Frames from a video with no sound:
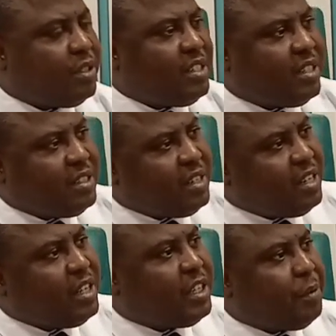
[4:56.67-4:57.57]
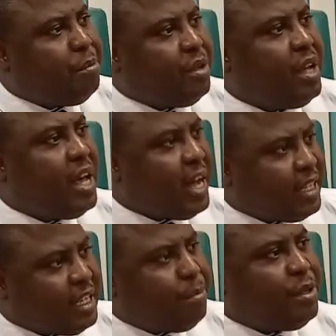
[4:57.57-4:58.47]
Recently in KB,
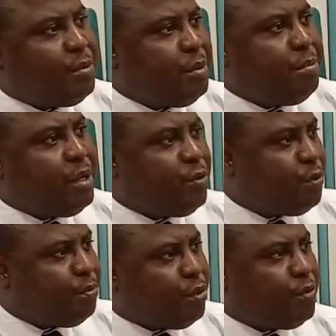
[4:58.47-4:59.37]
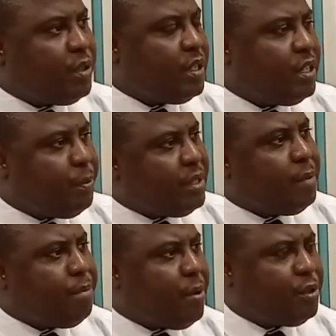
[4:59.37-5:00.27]
attempt is being made to provide independent
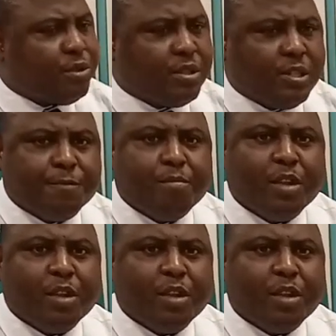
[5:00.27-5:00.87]
power sources.